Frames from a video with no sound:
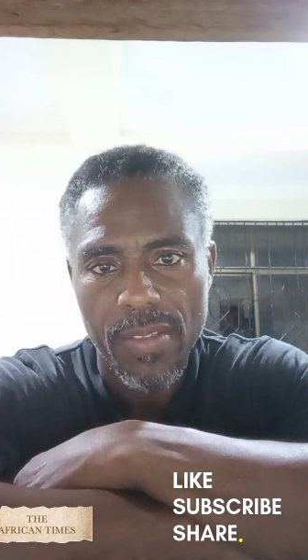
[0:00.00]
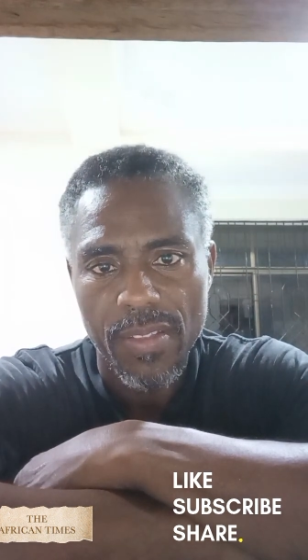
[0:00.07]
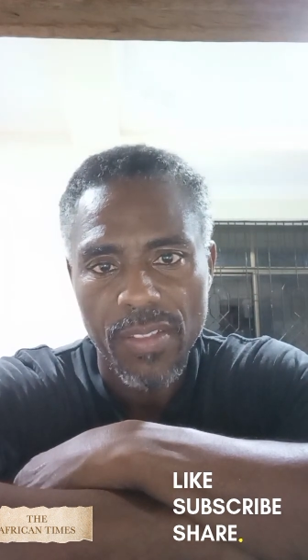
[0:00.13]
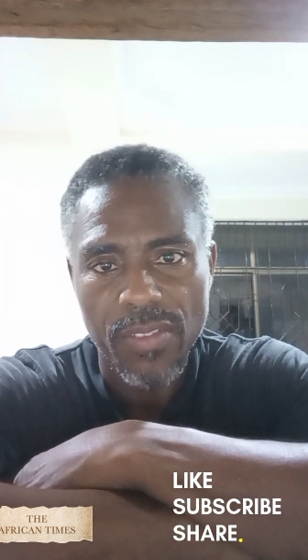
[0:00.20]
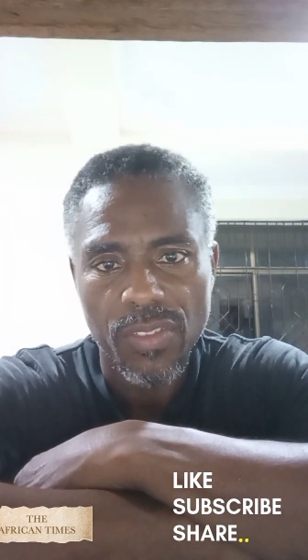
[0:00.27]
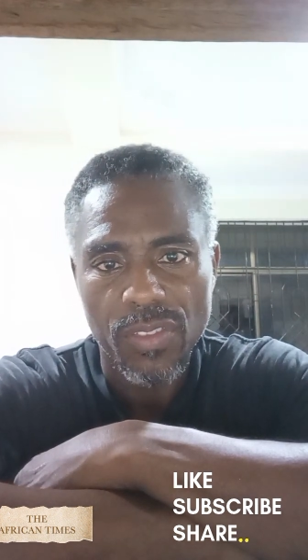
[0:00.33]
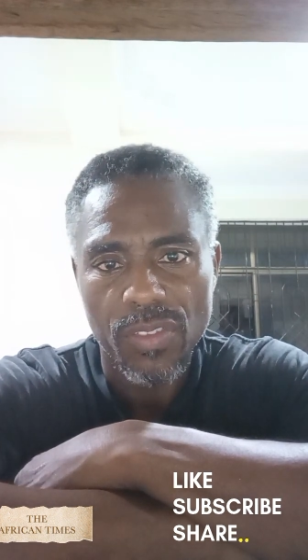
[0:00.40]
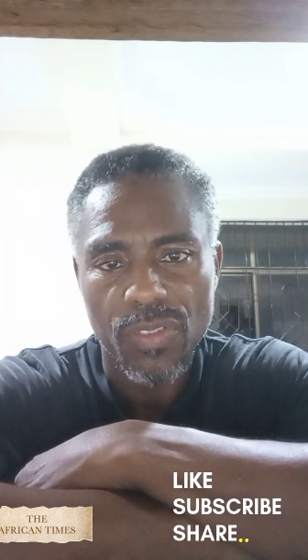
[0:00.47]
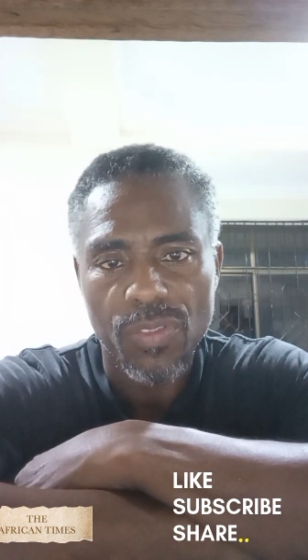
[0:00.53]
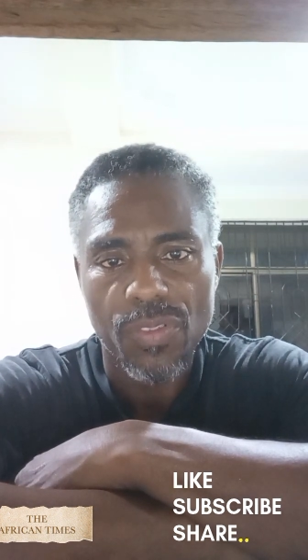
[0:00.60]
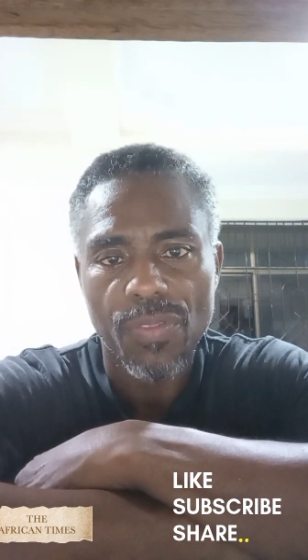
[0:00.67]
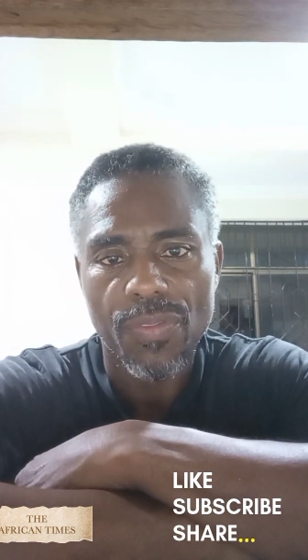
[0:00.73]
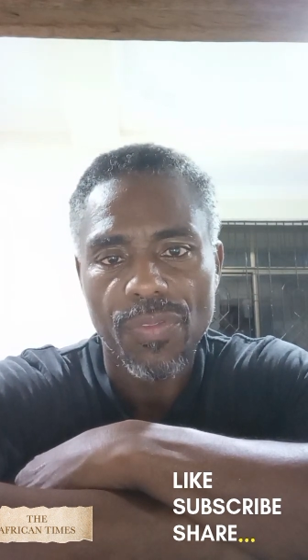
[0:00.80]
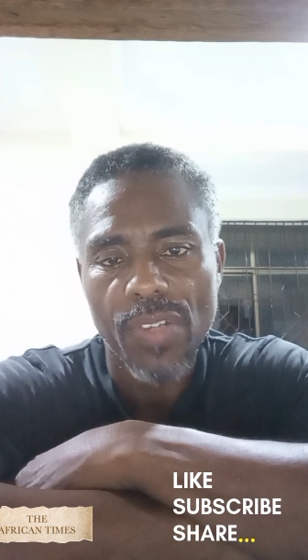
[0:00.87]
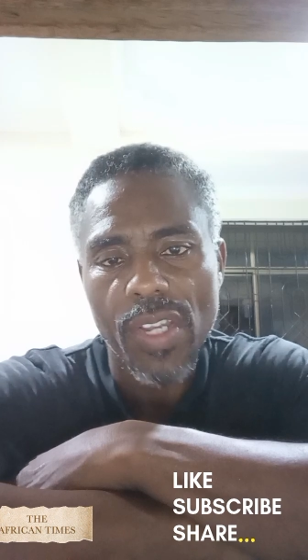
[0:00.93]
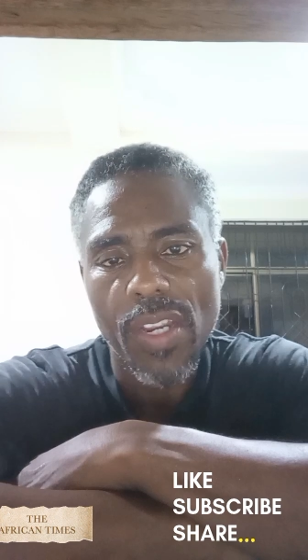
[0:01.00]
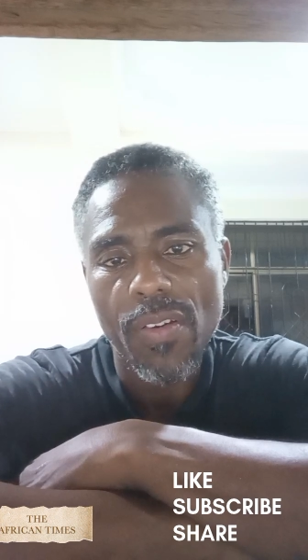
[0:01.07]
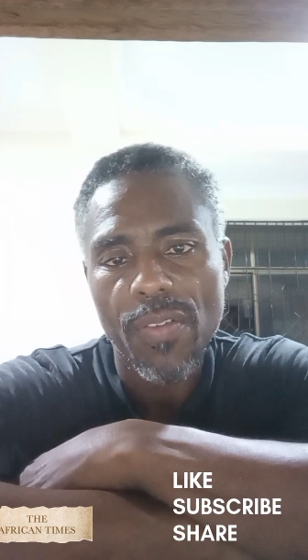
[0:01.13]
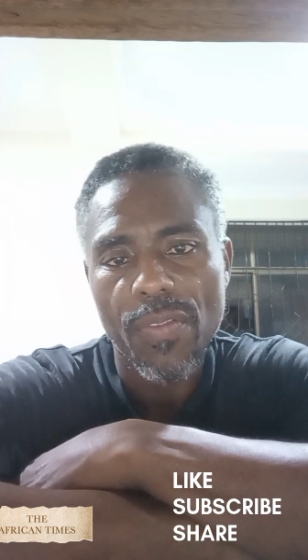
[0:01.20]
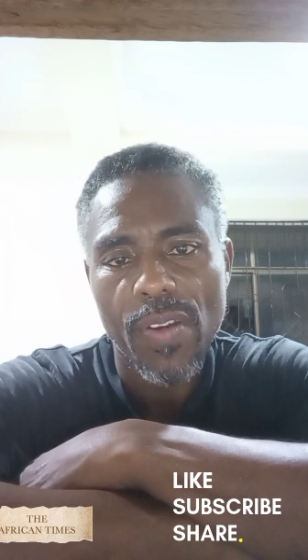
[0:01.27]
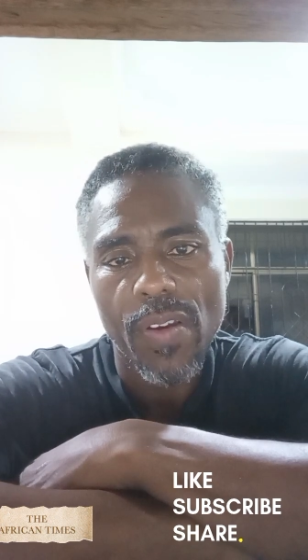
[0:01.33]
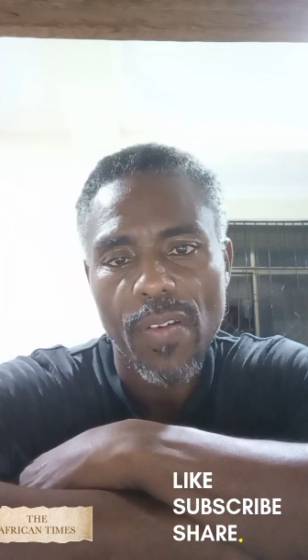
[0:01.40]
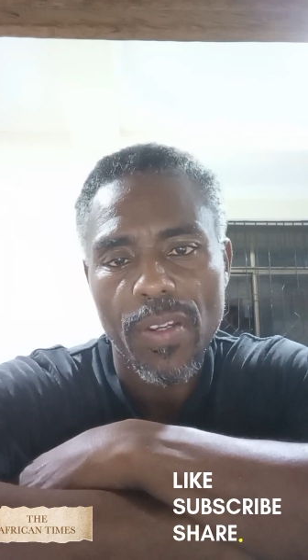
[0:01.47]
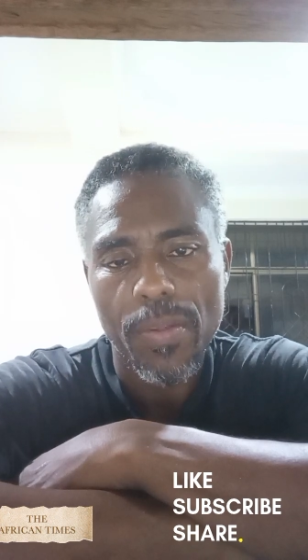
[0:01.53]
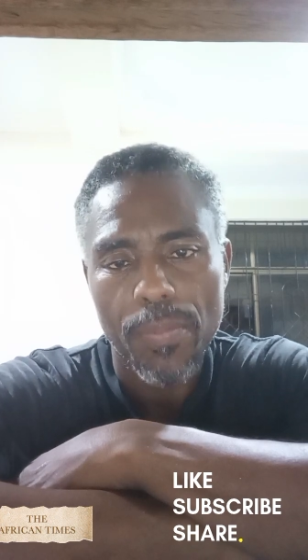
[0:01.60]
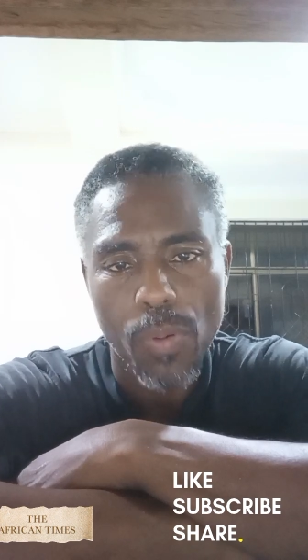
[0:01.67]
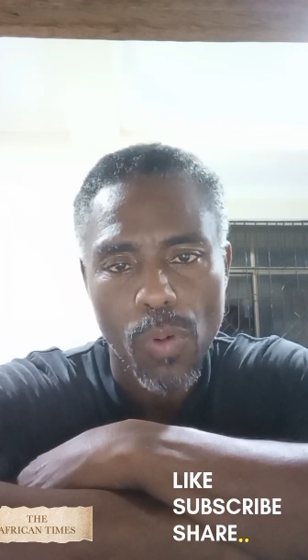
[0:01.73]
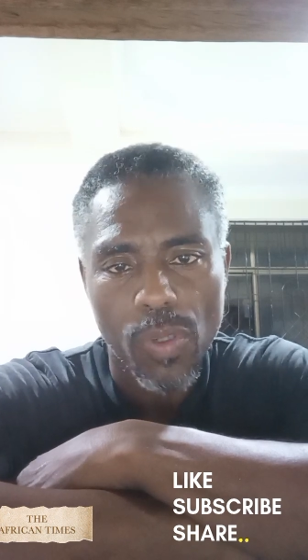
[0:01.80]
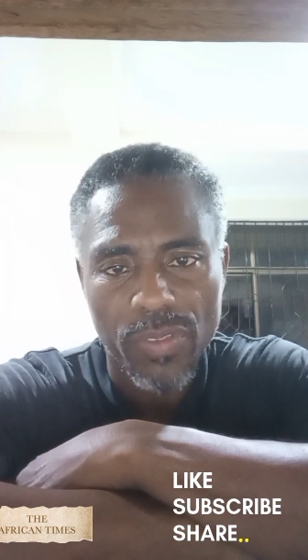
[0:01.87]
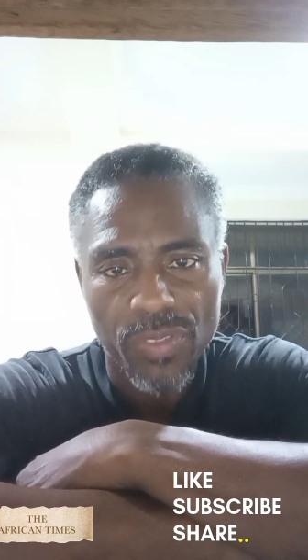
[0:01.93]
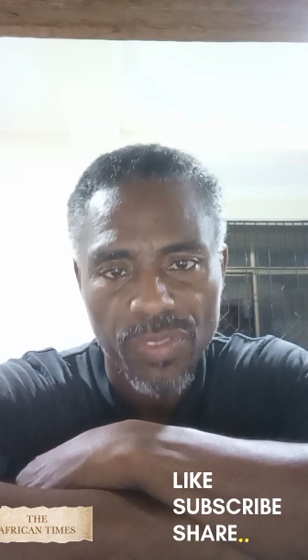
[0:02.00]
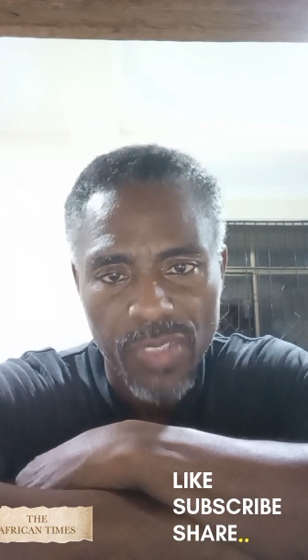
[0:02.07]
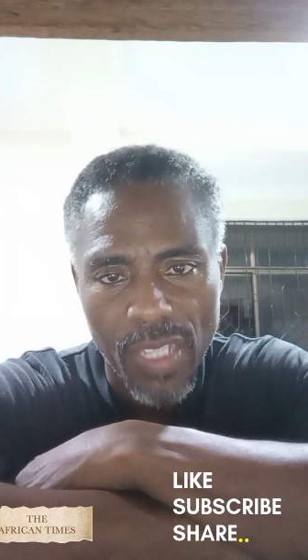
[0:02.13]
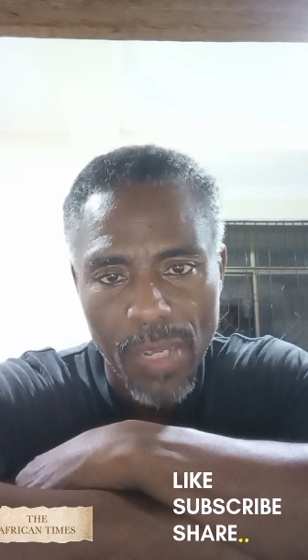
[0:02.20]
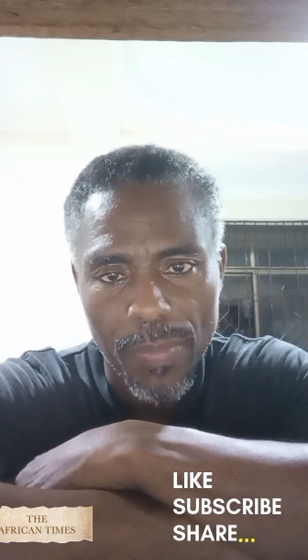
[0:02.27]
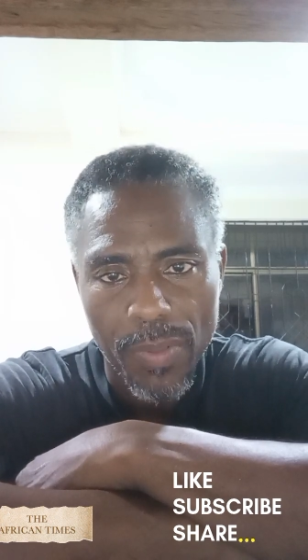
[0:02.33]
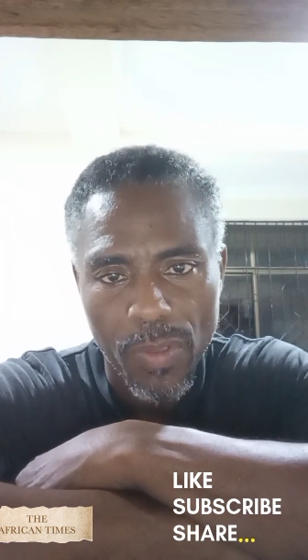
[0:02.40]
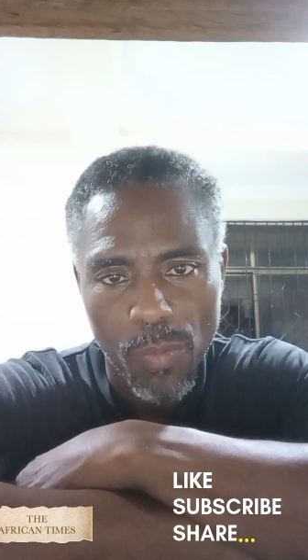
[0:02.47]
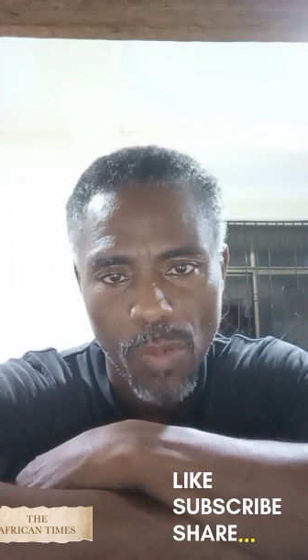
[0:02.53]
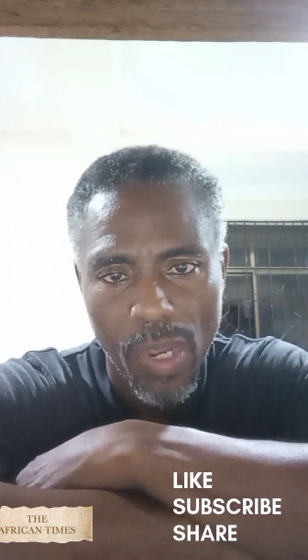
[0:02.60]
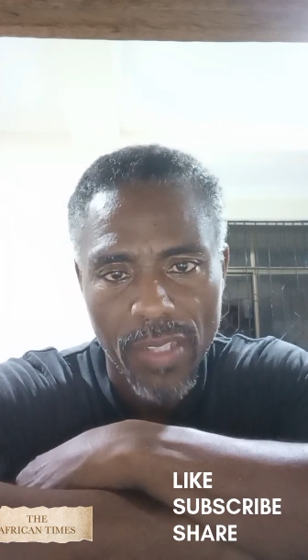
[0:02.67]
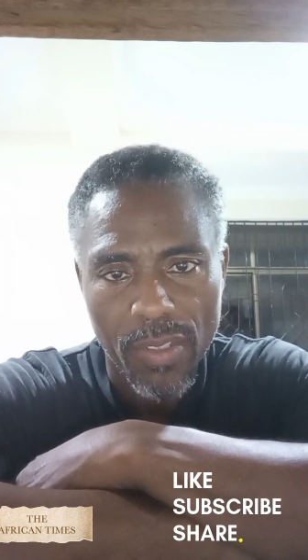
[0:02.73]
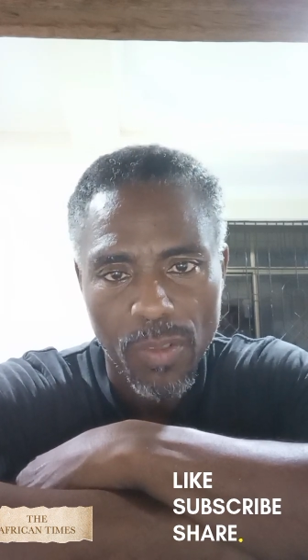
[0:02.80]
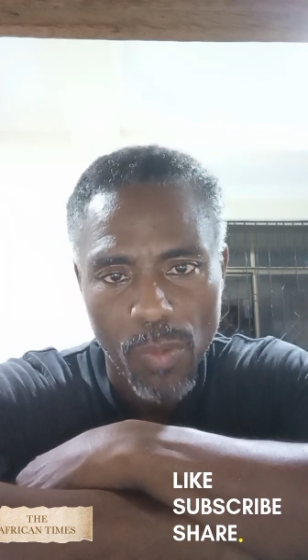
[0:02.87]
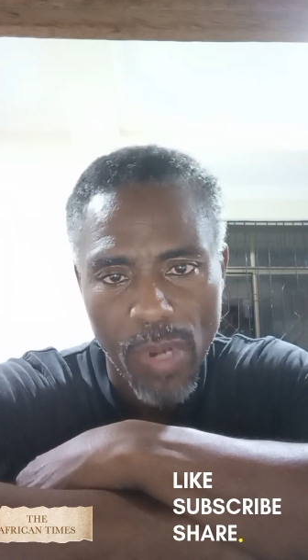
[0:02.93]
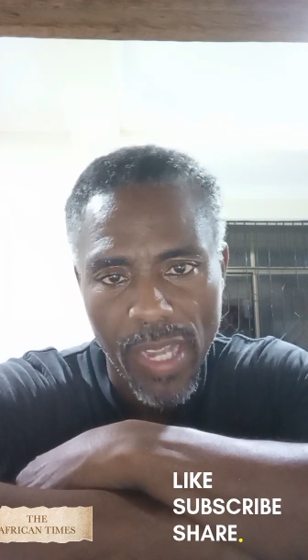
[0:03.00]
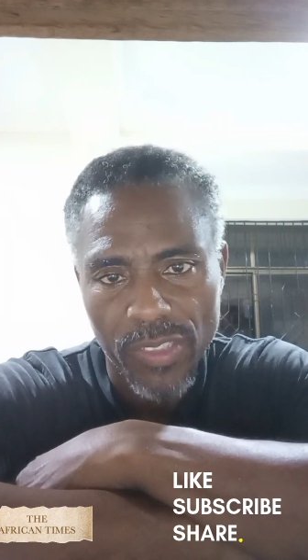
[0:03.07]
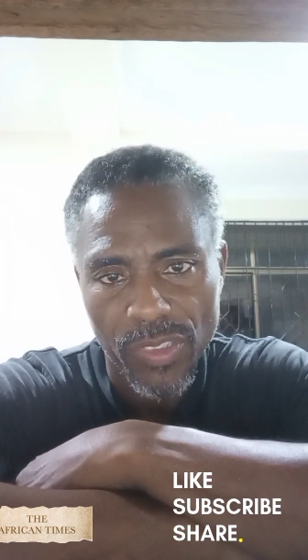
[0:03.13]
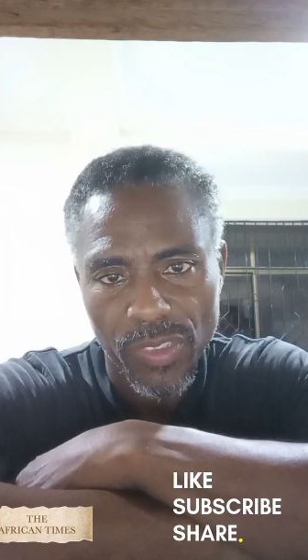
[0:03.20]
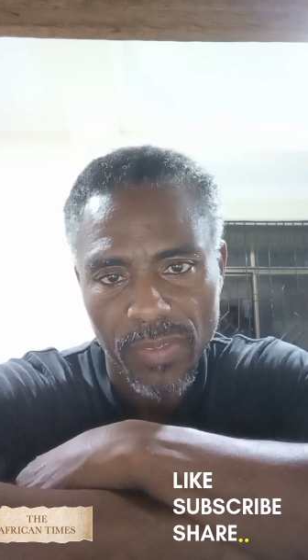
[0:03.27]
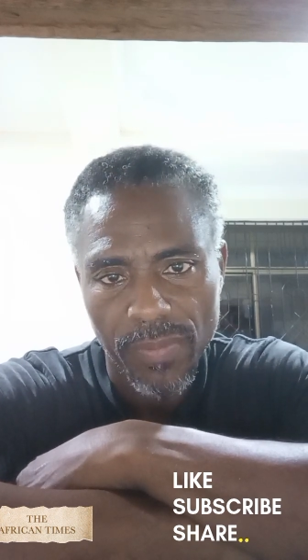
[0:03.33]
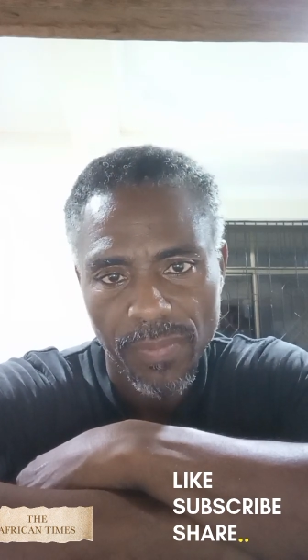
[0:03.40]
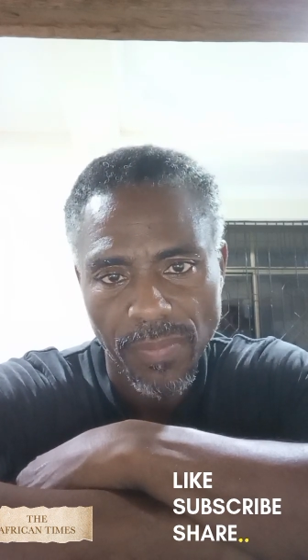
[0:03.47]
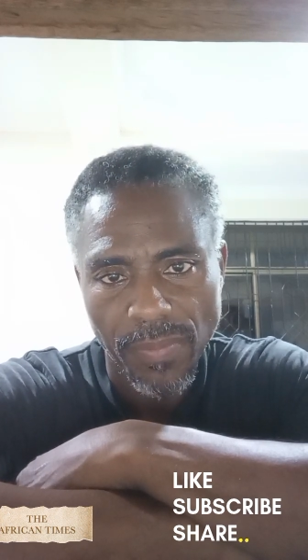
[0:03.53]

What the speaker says: this is a very, very important step in the right direction,